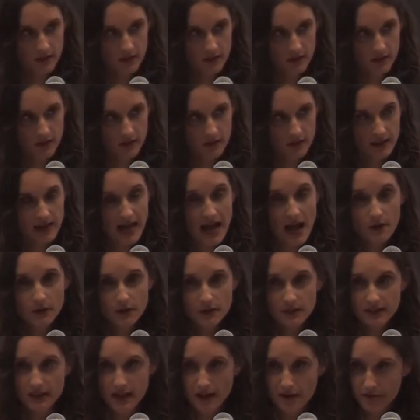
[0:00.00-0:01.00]
And how
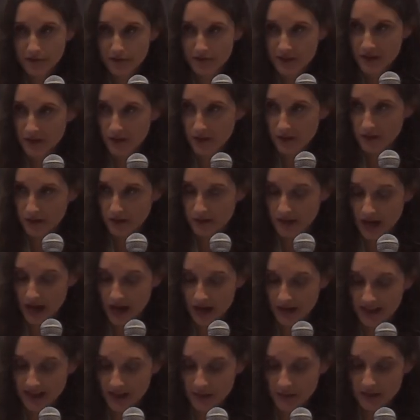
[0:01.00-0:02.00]
does that fear
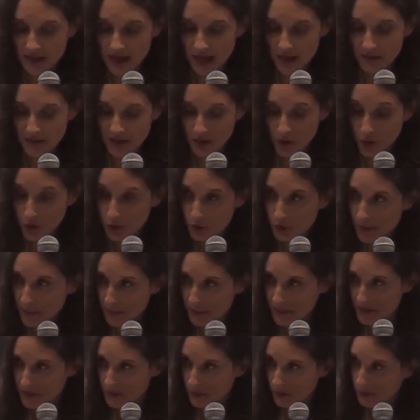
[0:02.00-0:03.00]
not sometimes
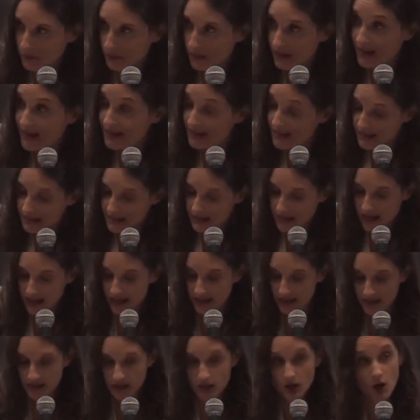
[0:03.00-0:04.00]
grip you in the
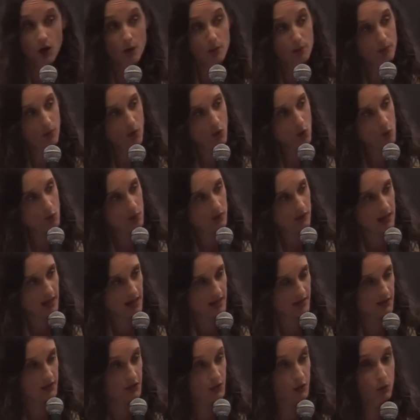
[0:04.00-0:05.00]
night,
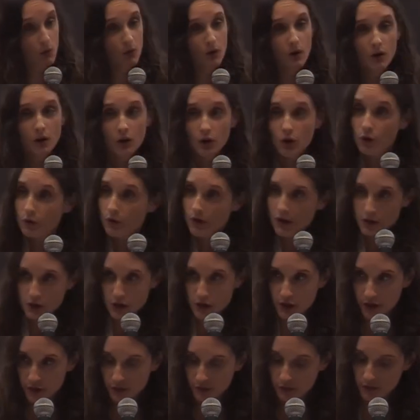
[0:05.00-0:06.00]
immobilize you,
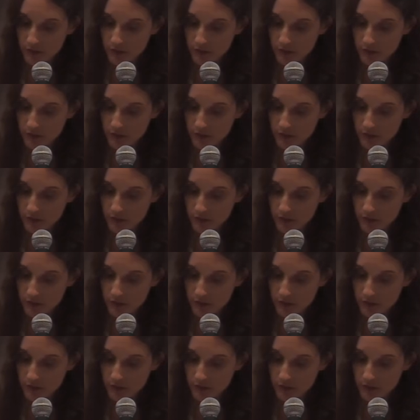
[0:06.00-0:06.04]
crush you?